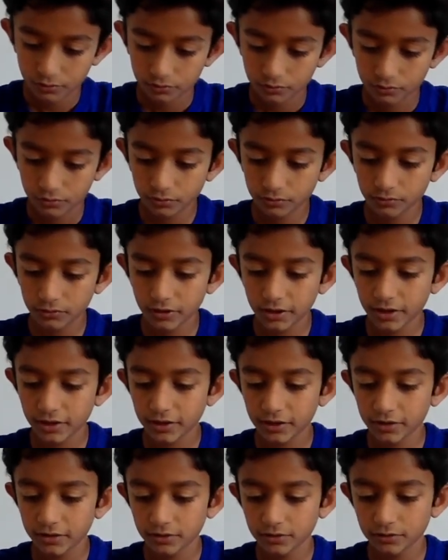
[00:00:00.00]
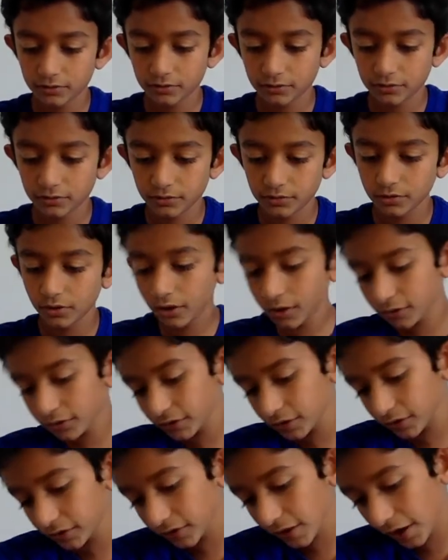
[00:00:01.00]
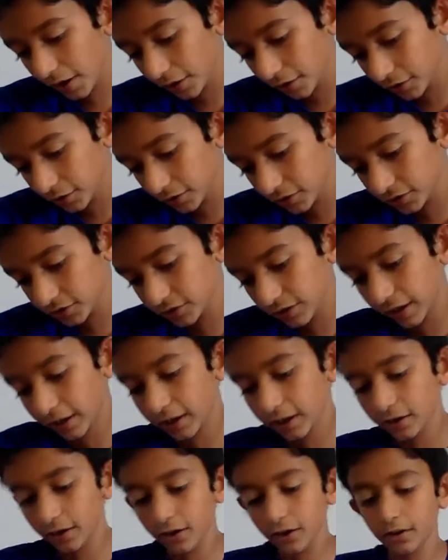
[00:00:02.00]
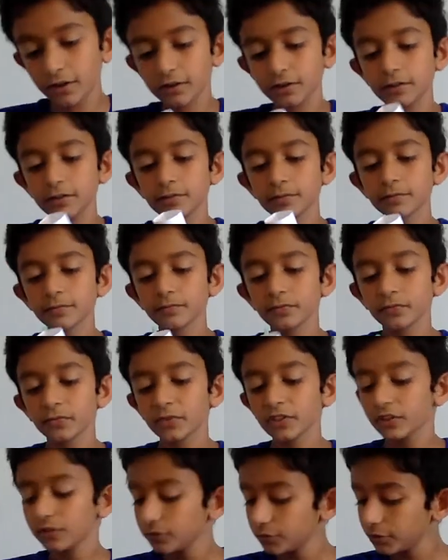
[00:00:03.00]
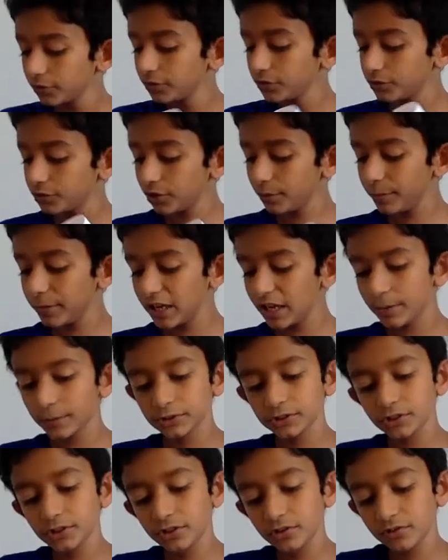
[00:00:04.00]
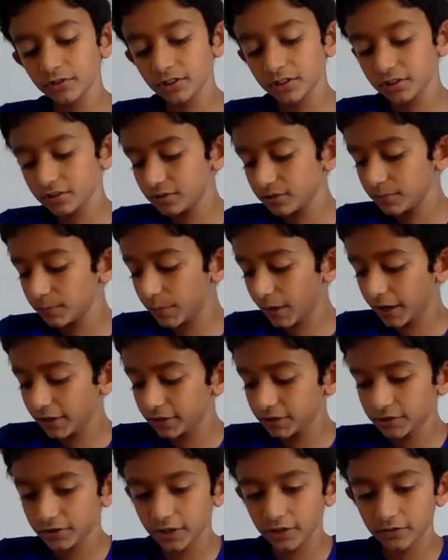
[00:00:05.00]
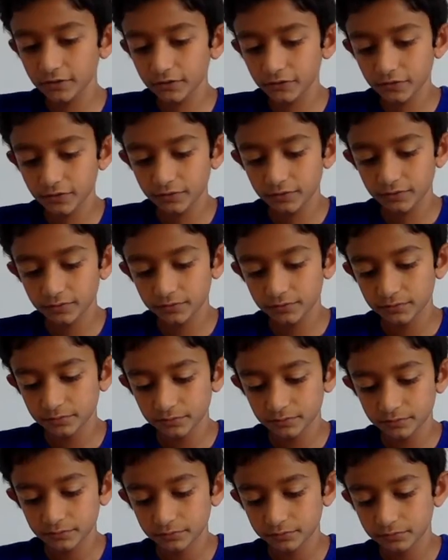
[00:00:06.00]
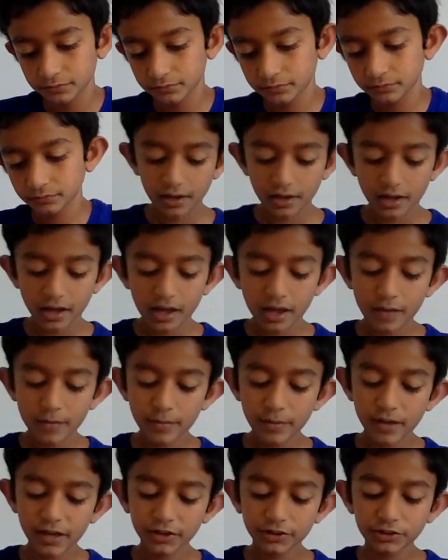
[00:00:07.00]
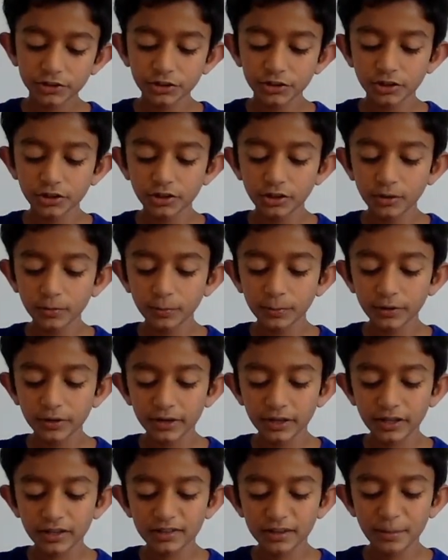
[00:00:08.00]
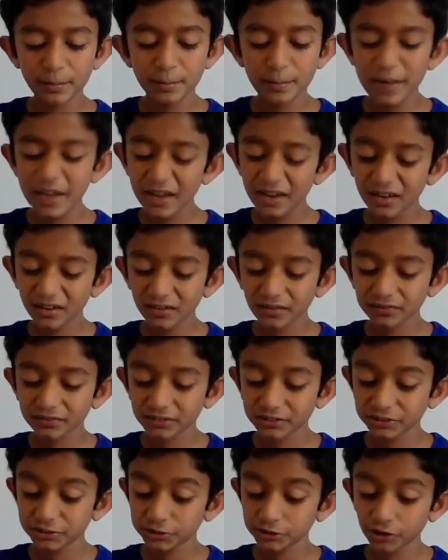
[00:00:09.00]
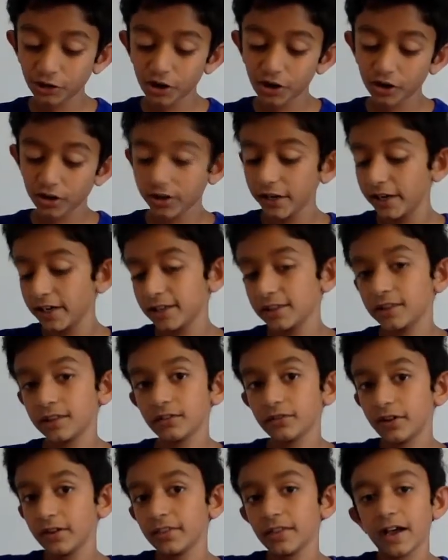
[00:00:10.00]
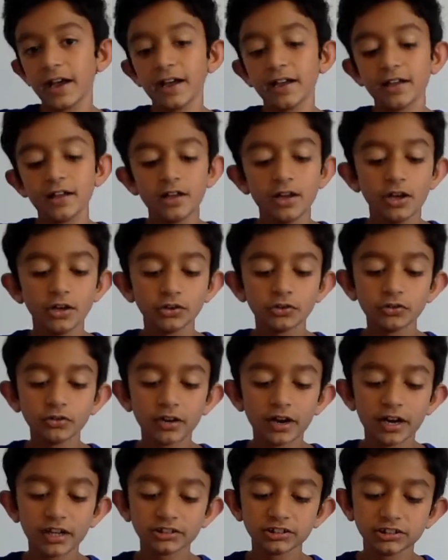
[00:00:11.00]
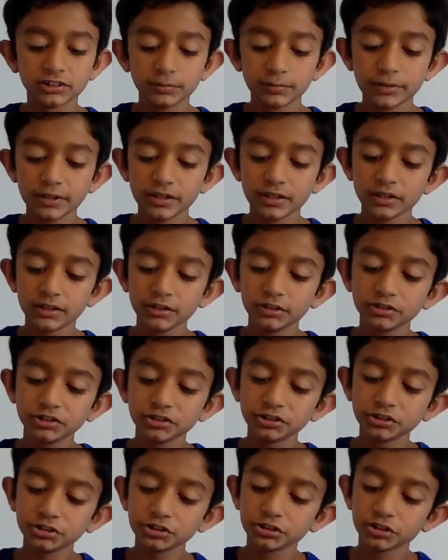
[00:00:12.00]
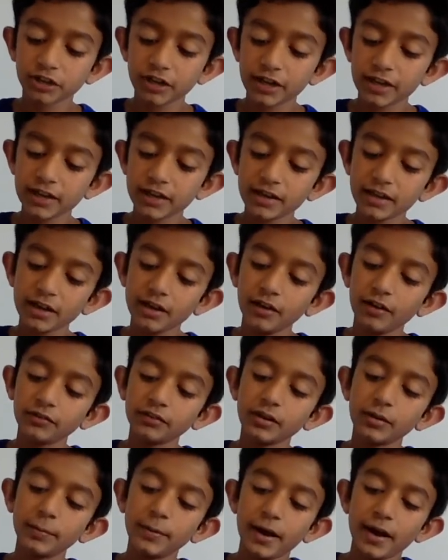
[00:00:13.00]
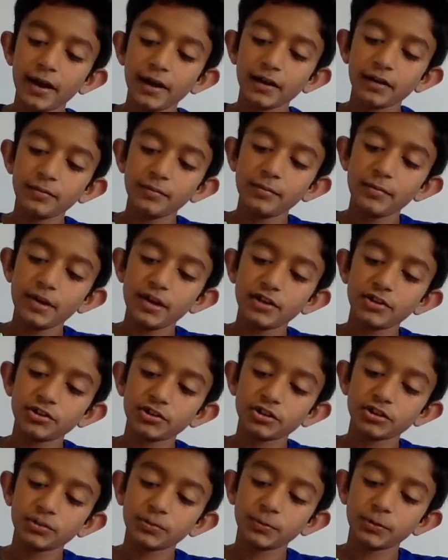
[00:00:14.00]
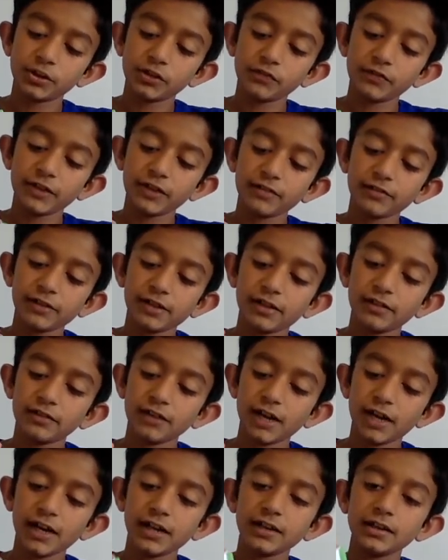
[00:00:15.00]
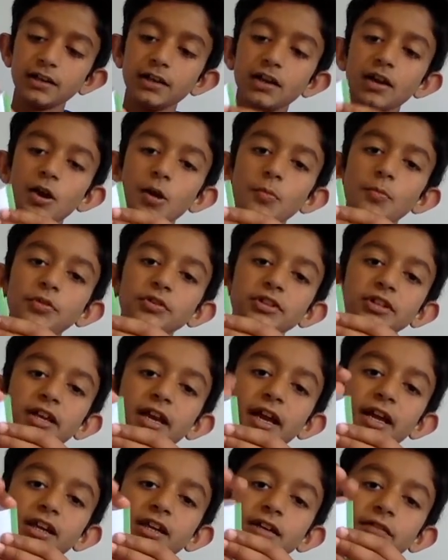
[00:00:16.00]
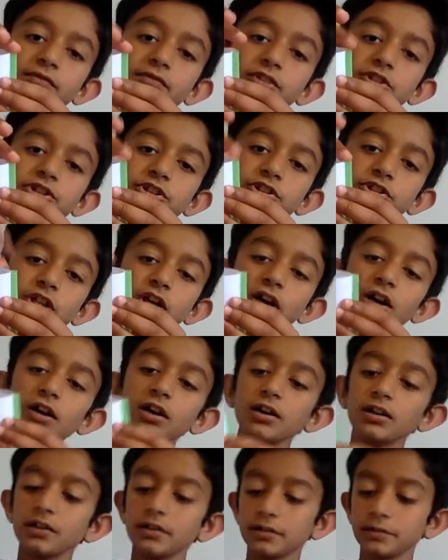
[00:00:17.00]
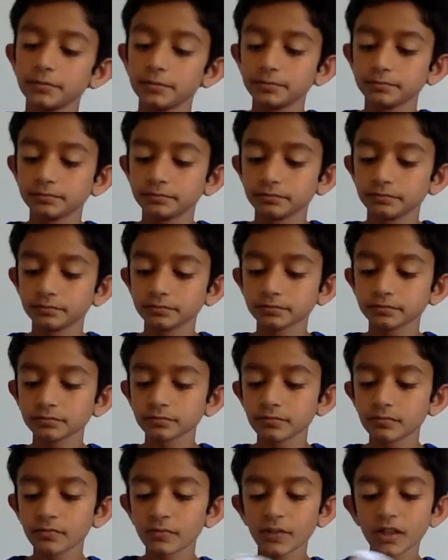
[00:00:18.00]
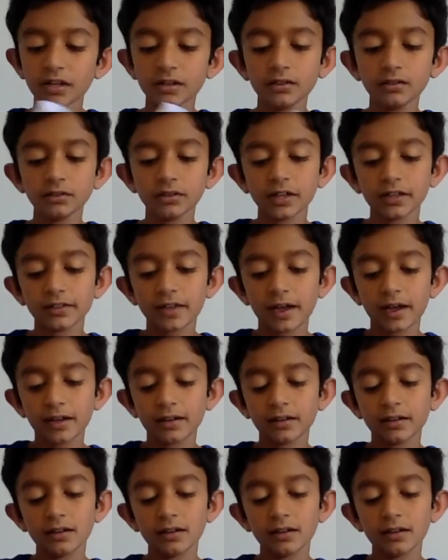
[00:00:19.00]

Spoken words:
So now, it's not really that hard to stick it on. So you should be able to do this by yourself. And make sure you don't put it in the middle of the straw or anything like that. So it has to be straight at the back. Make sure it's perfectly aligned with the end of the straw, like that.